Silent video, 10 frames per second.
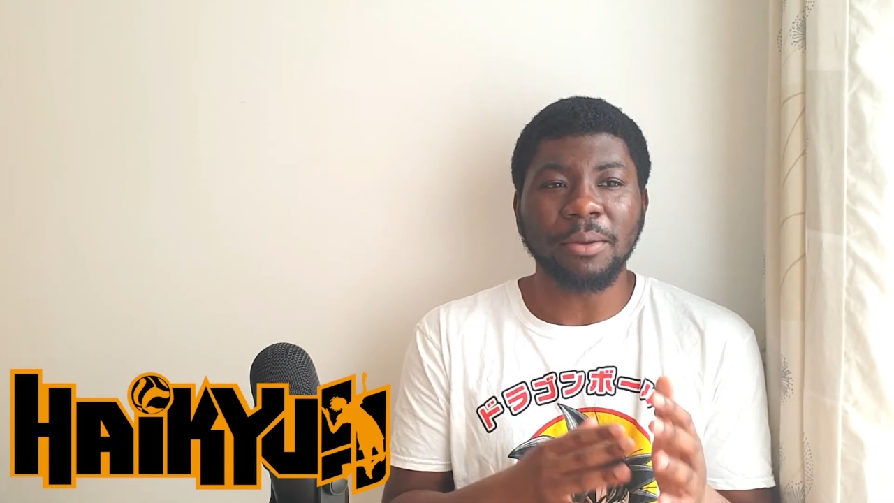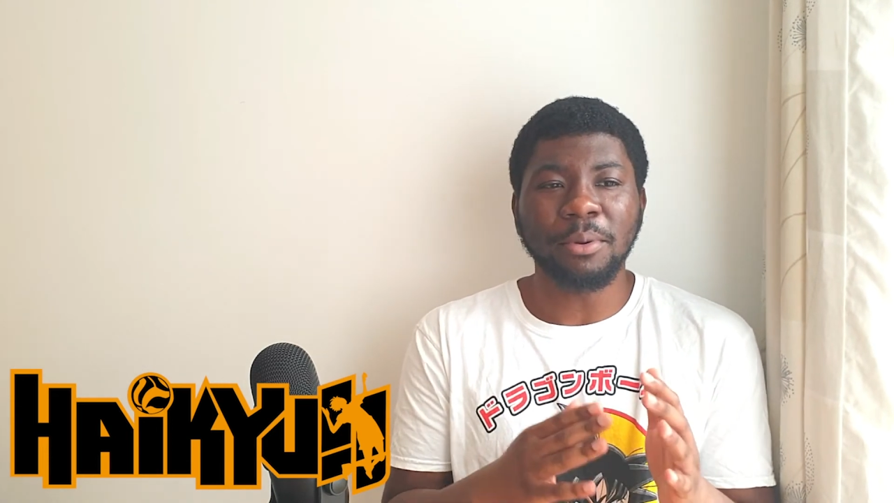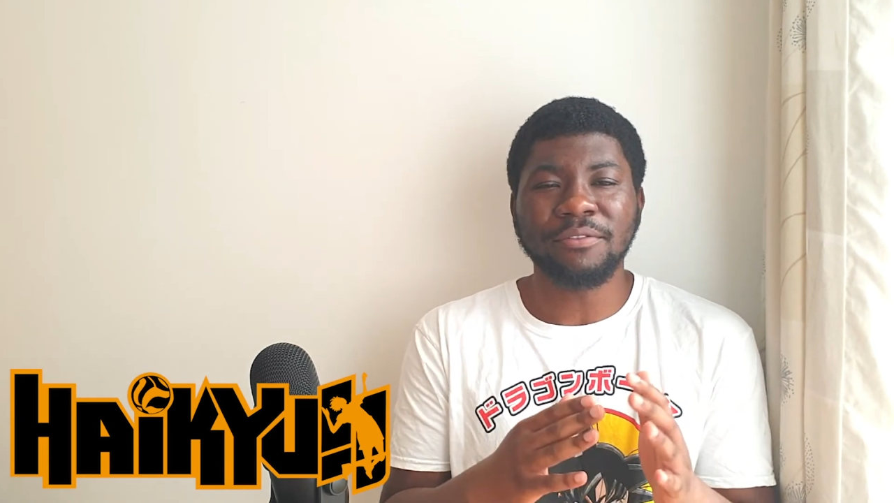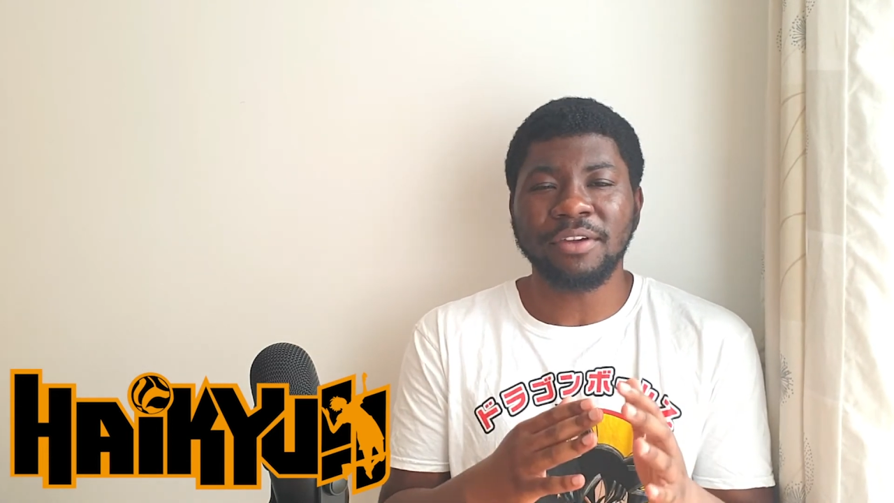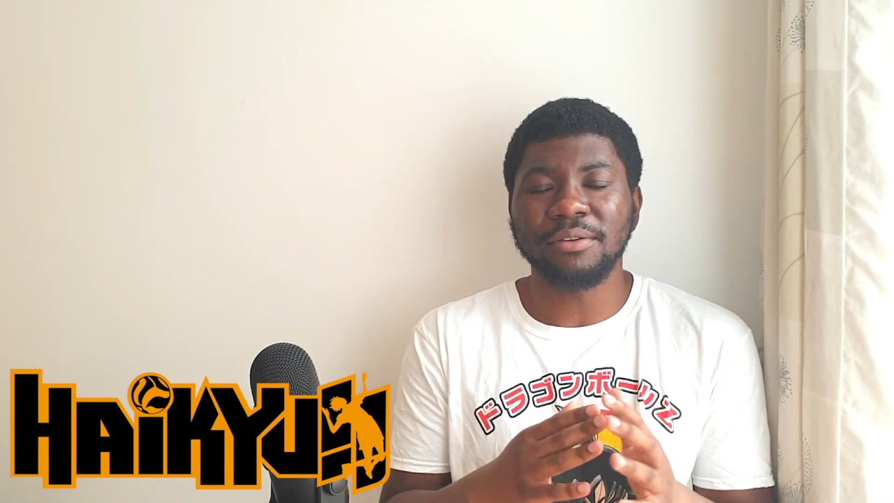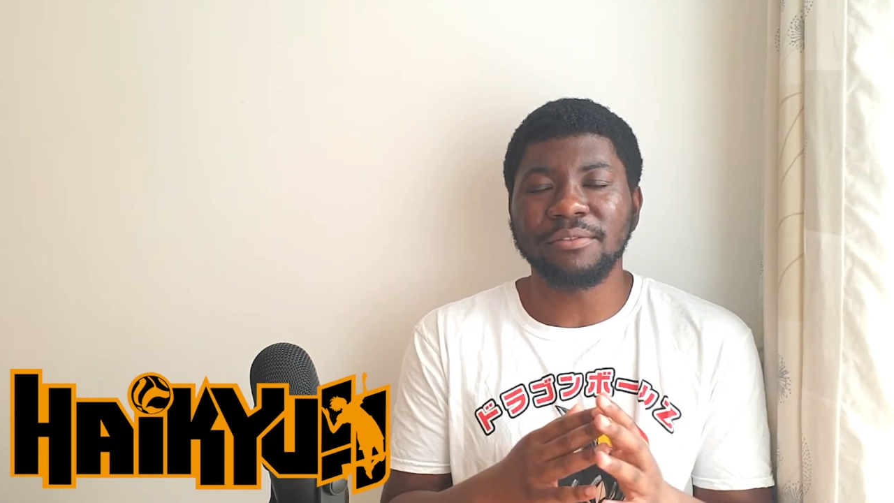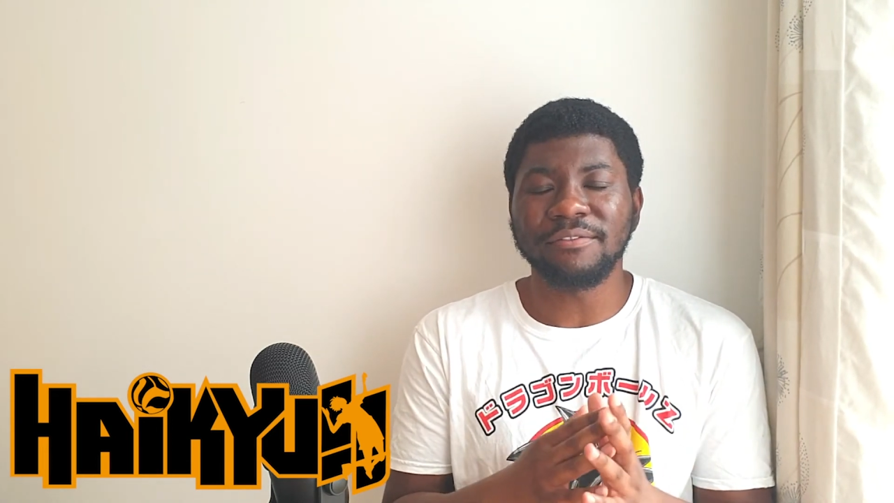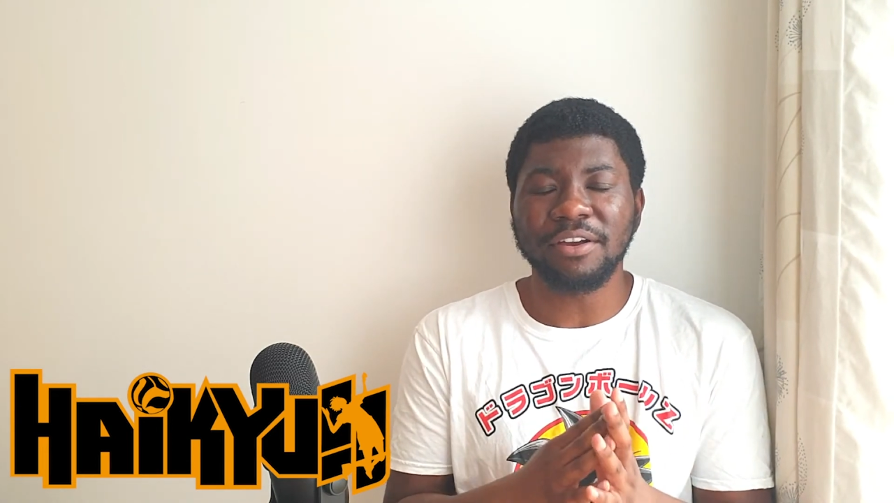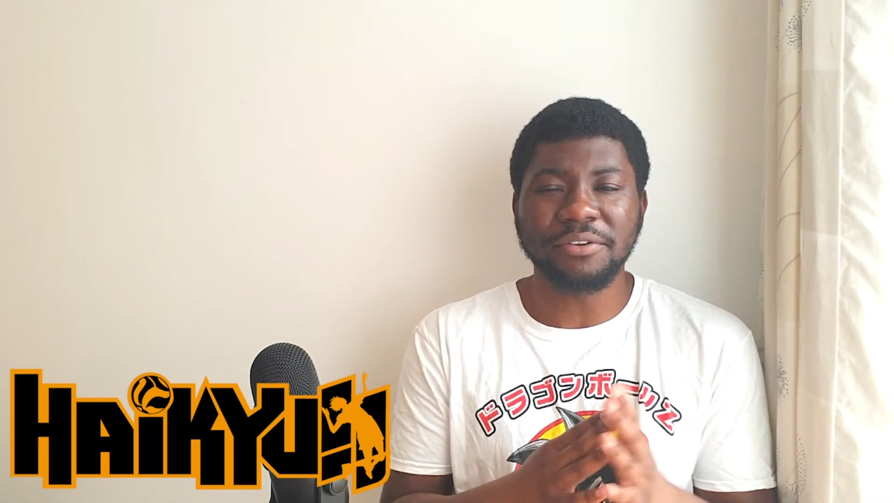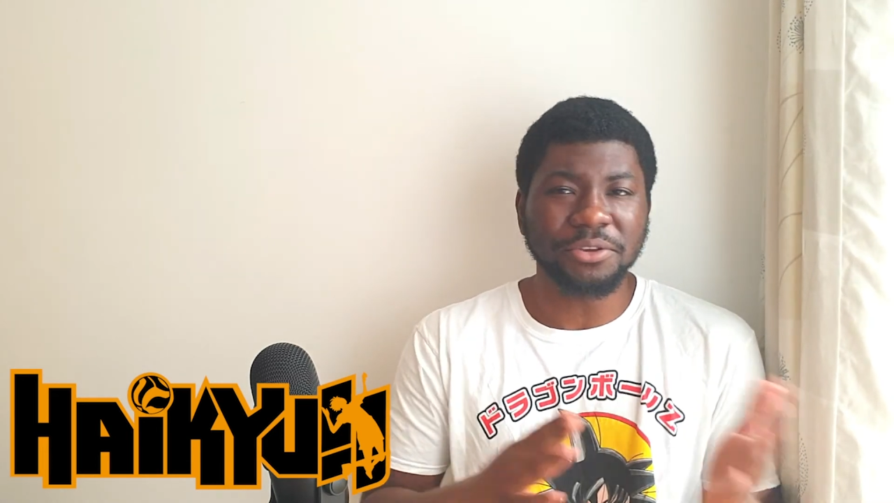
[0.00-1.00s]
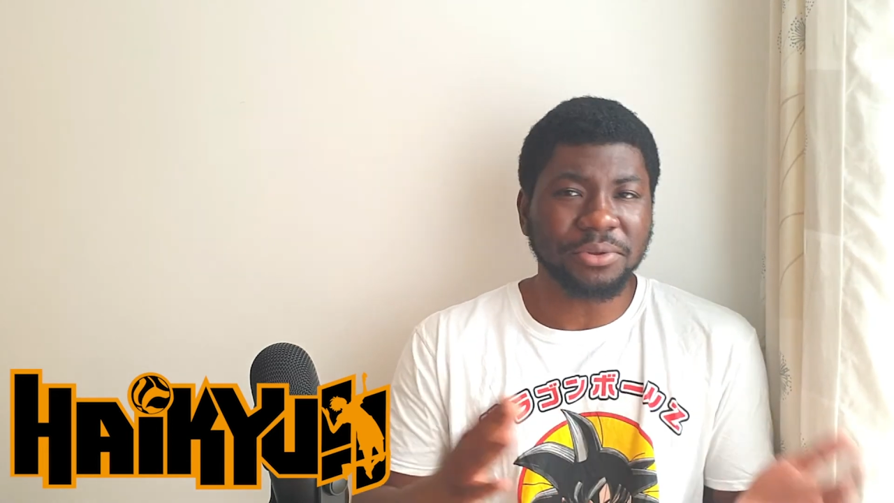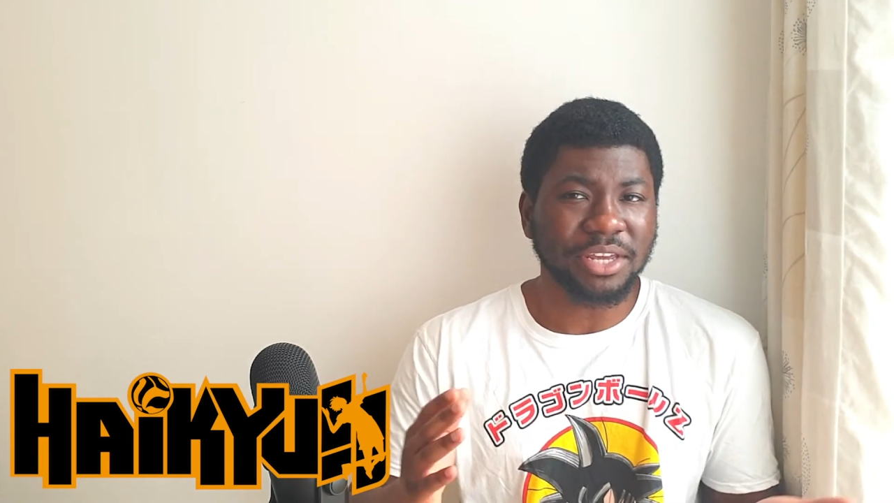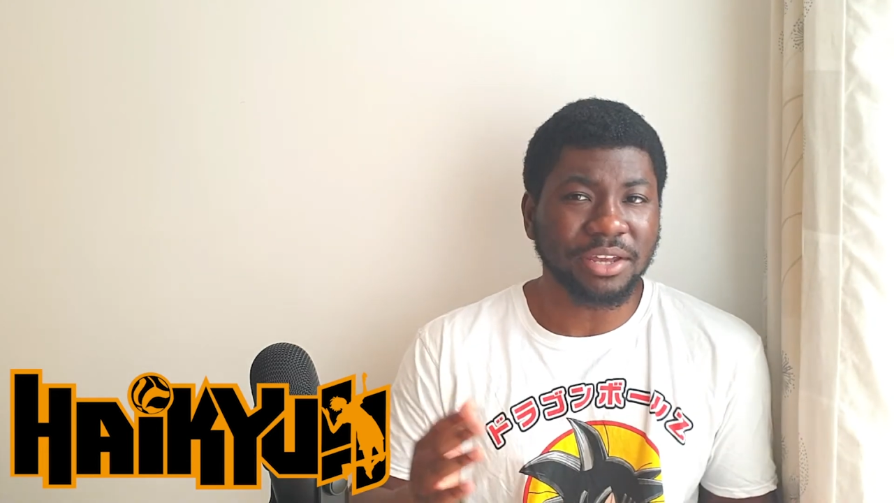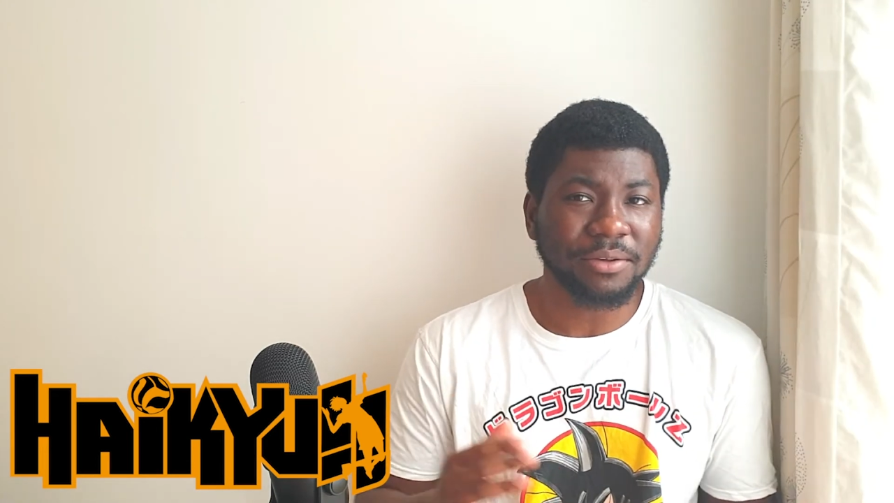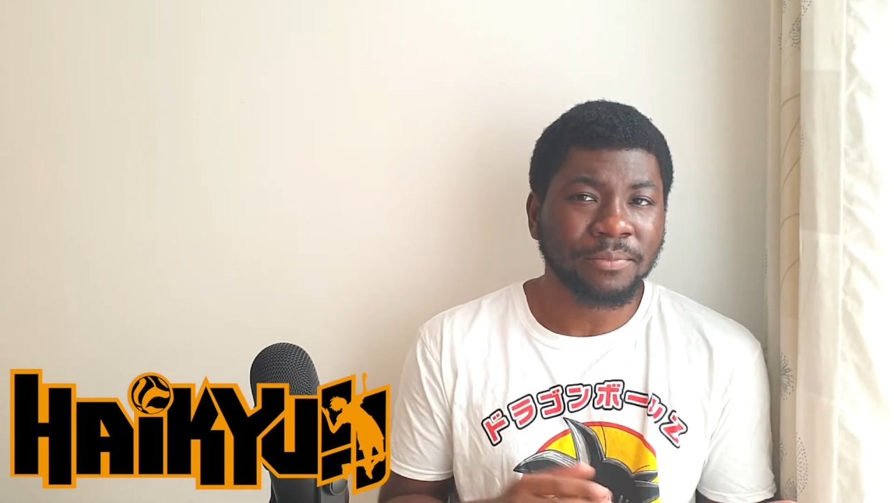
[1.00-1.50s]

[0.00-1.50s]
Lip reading: both kind of very unique.